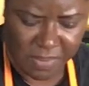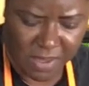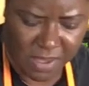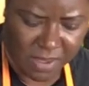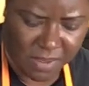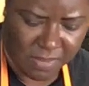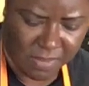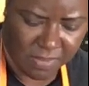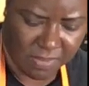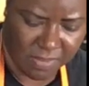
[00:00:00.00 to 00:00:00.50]

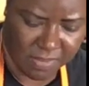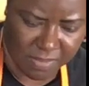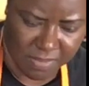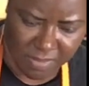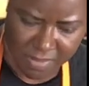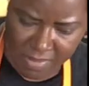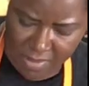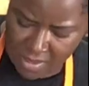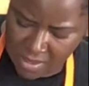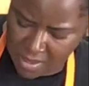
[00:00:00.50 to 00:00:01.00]
it.
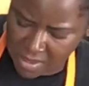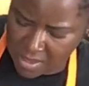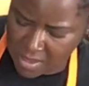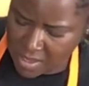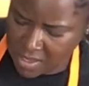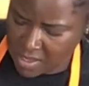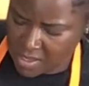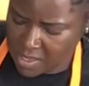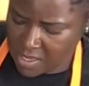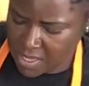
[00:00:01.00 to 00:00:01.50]

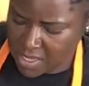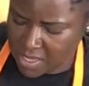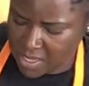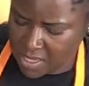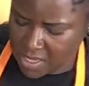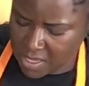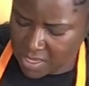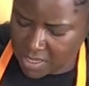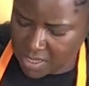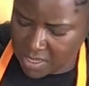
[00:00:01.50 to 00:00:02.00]

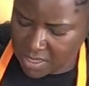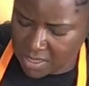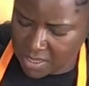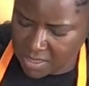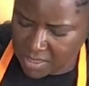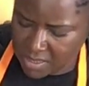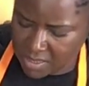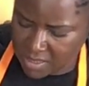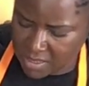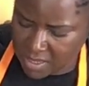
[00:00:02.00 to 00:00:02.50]
And
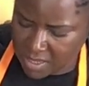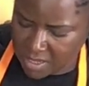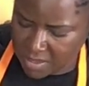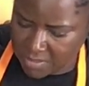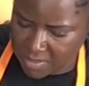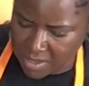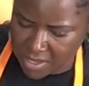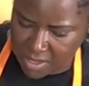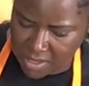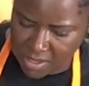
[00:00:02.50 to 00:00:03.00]
second
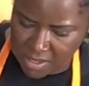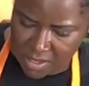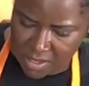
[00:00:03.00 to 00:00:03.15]
batch.